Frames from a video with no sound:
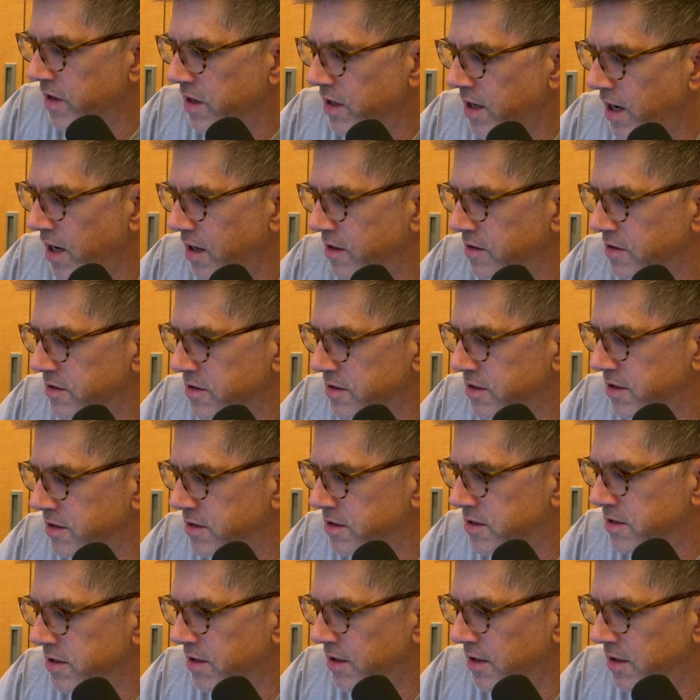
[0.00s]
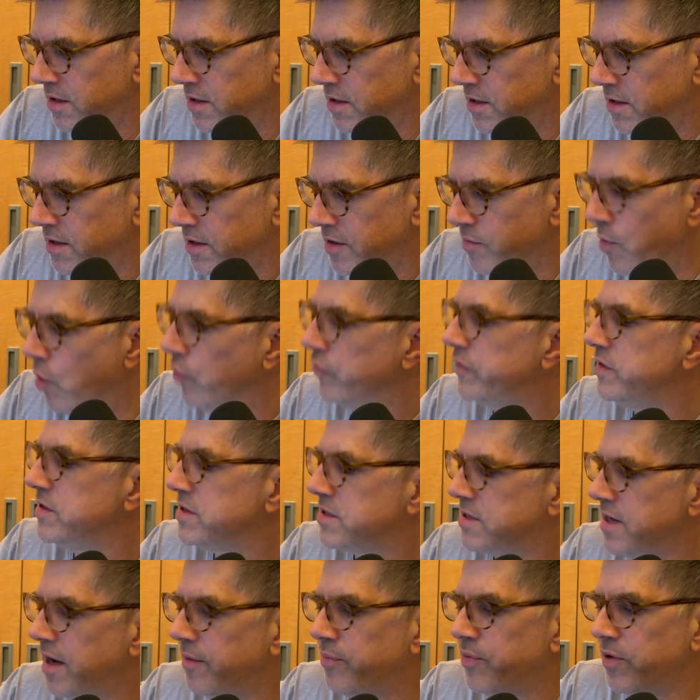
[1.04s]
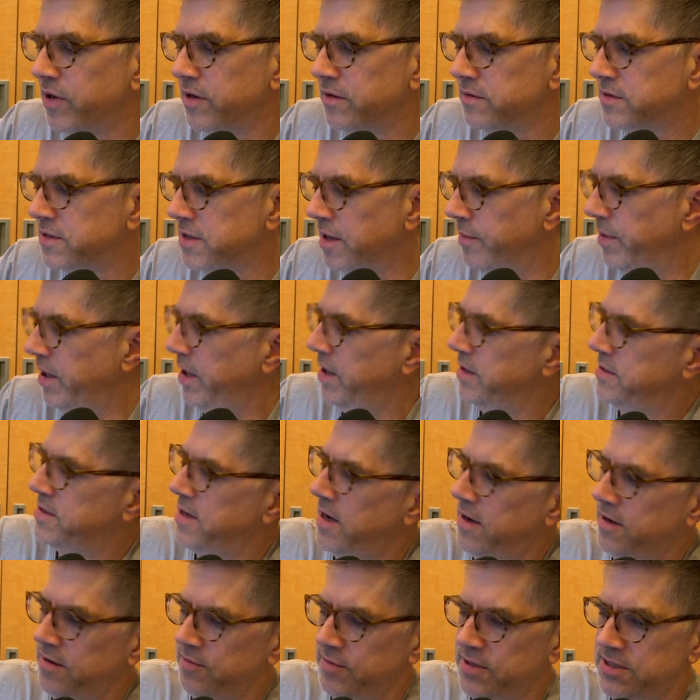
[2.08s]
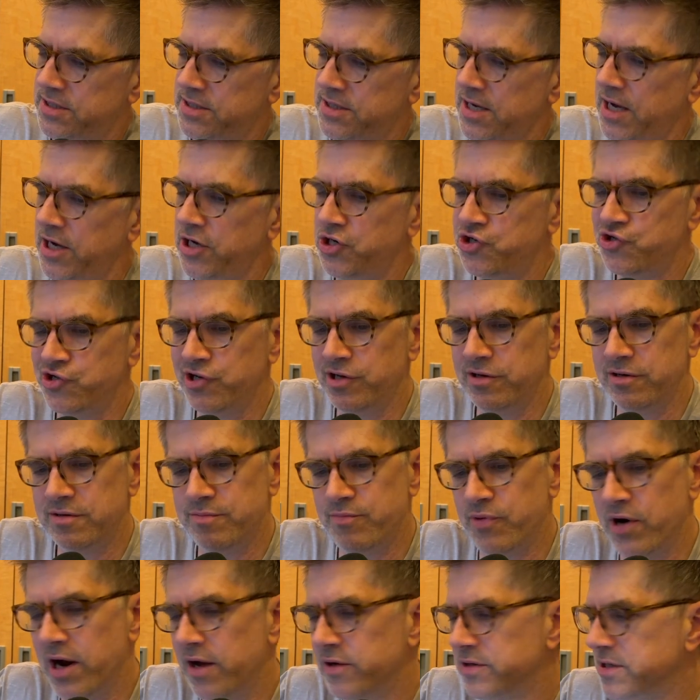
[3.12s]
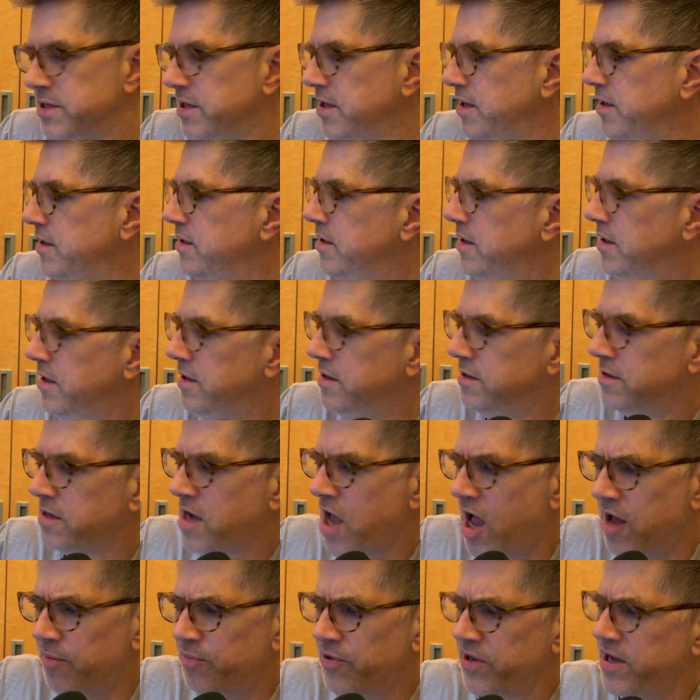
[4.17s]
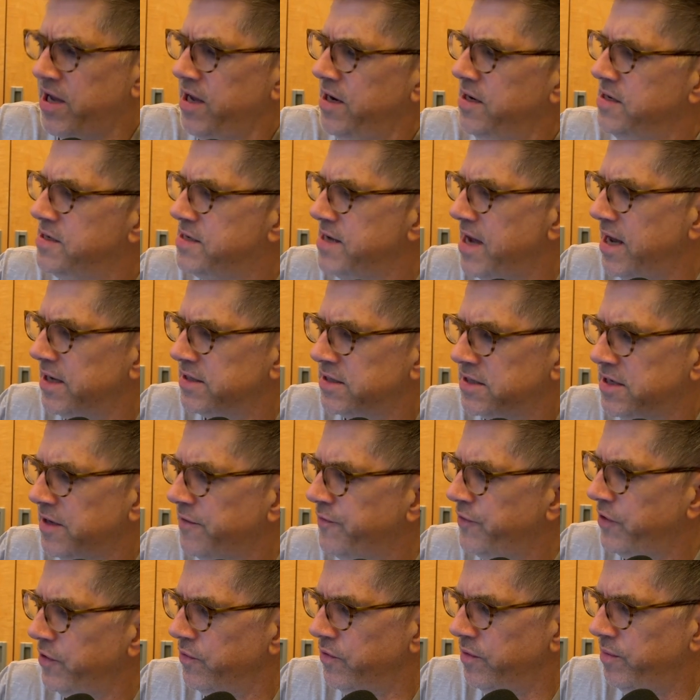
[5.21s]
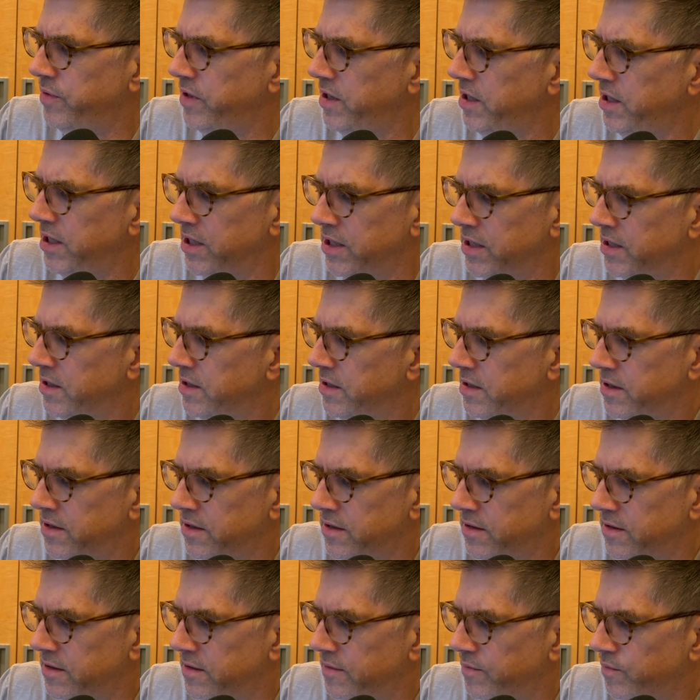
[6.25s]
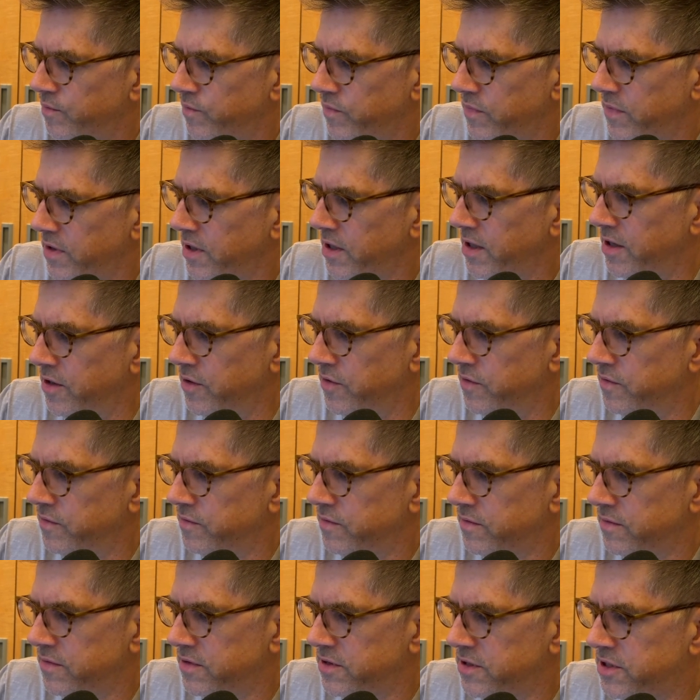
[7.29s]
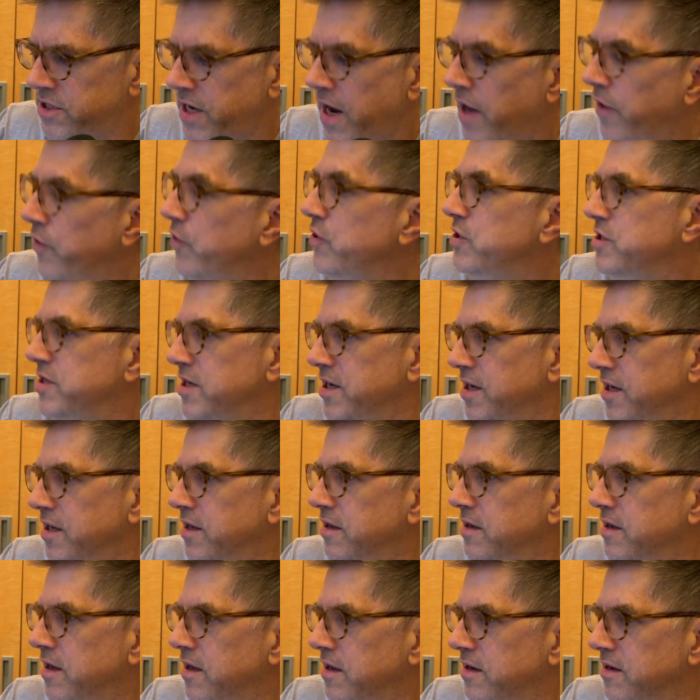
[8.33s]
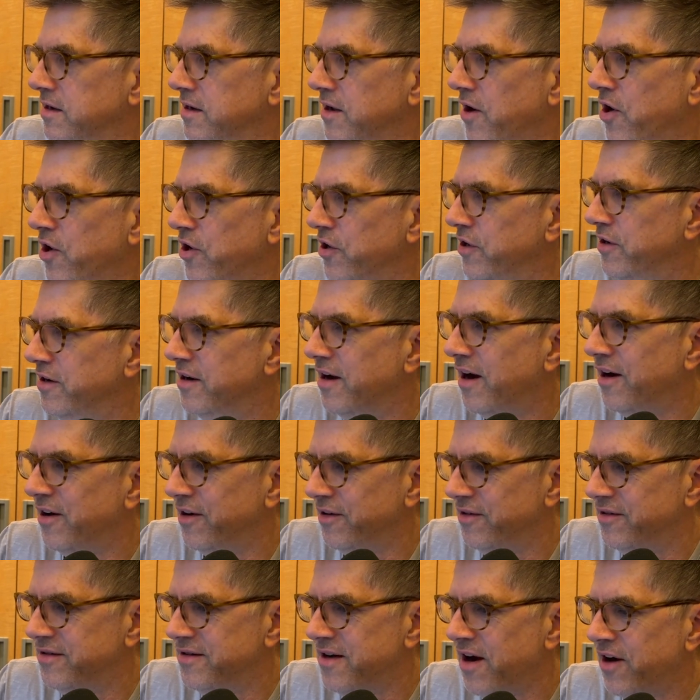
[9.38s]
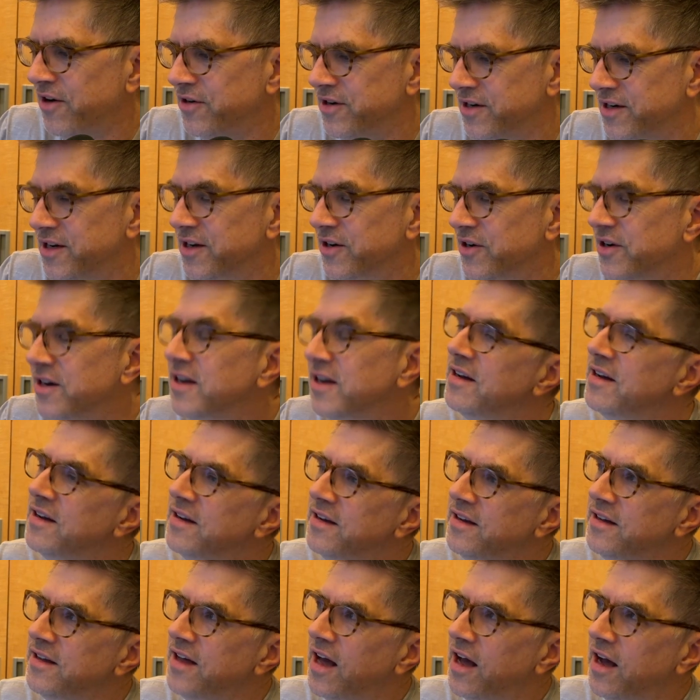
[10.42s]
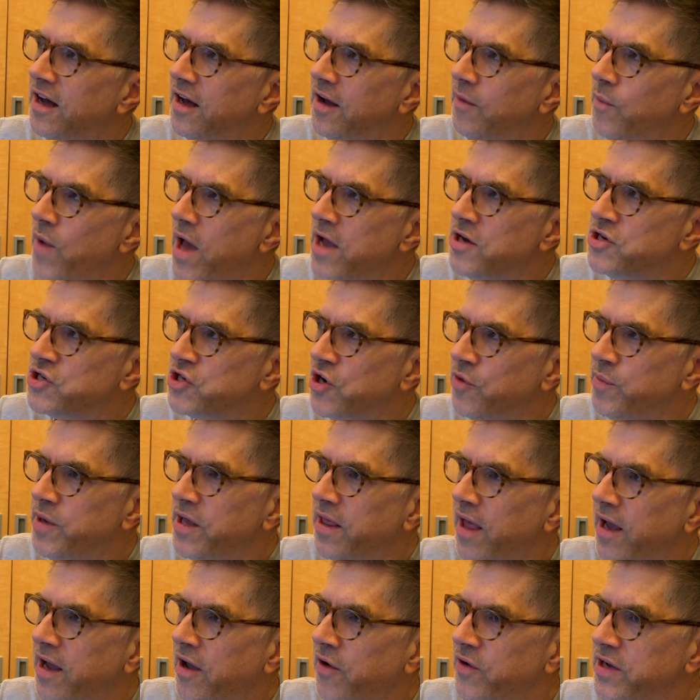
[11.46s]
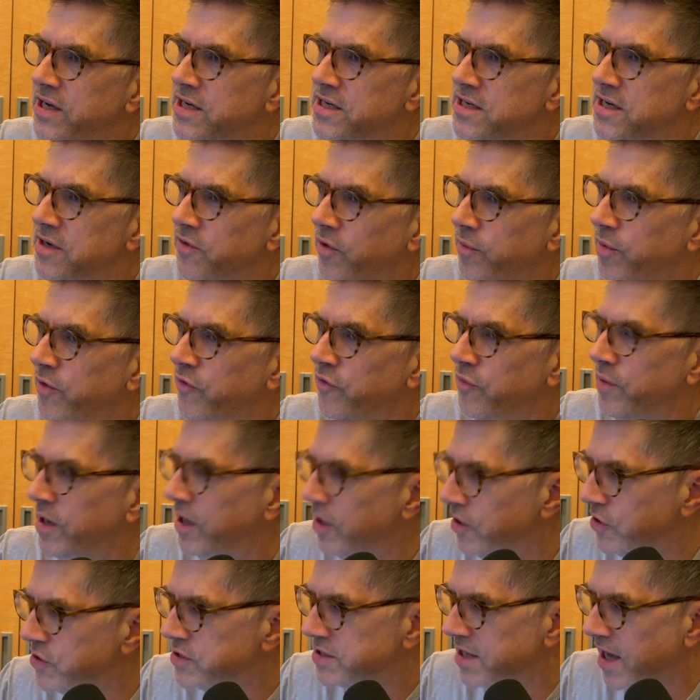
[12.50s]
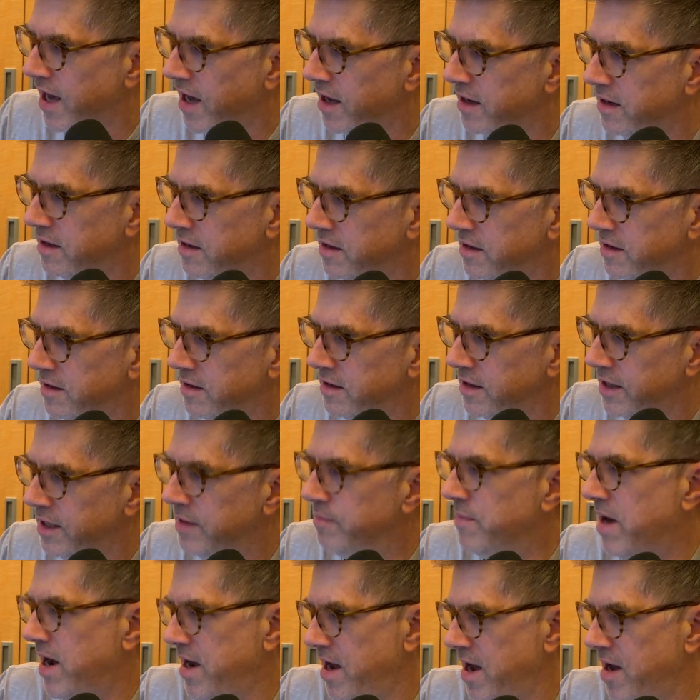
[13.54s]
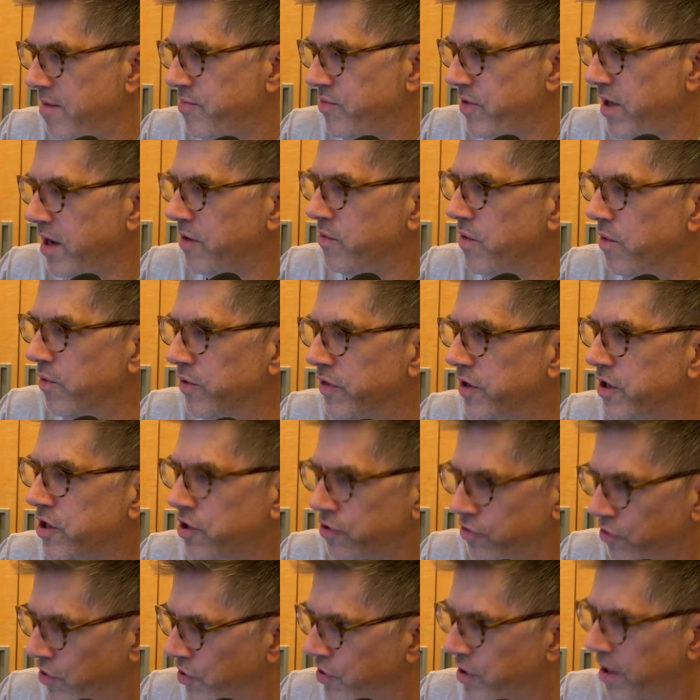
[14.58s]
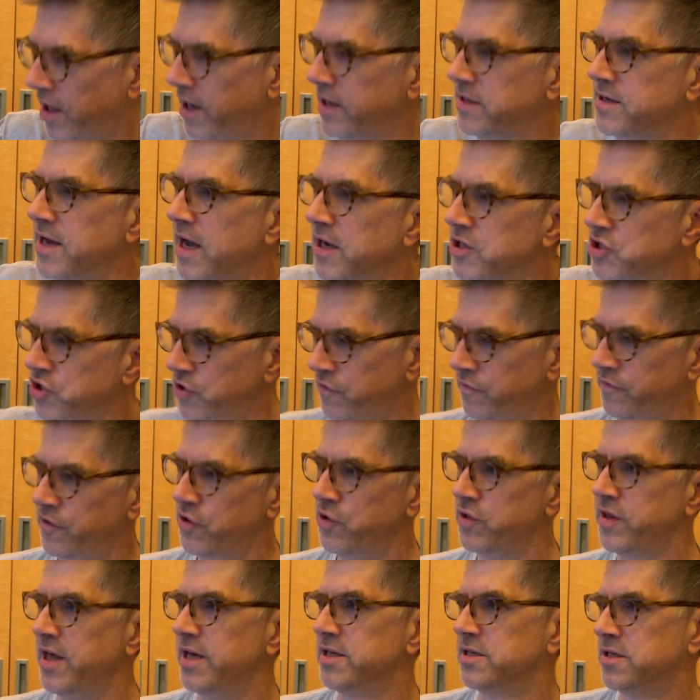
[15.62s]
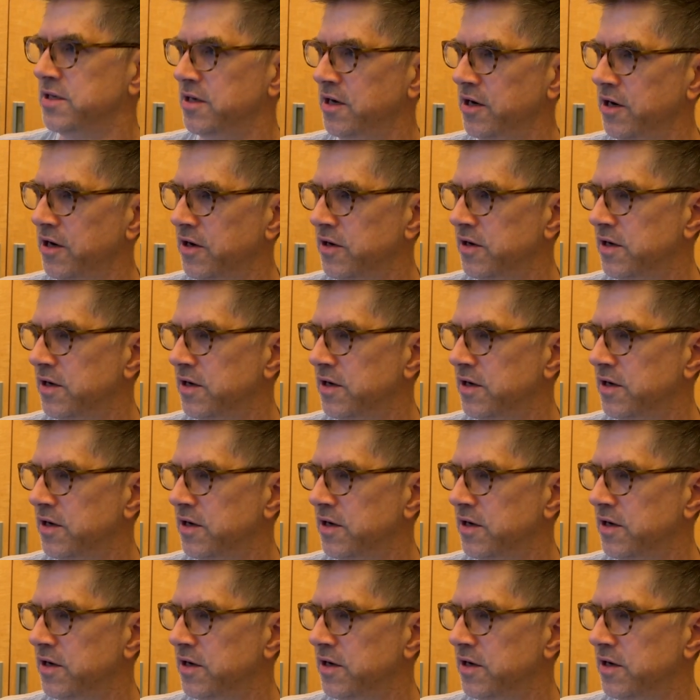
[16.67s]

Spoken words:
handles that's a multi-step semi-autonomous agent browsing complicated task stuff that would be, you know, challenging and hard to do. And show me like how easy it would be for me to use that in my app. Like what would the code look like to actually invoke that scenario?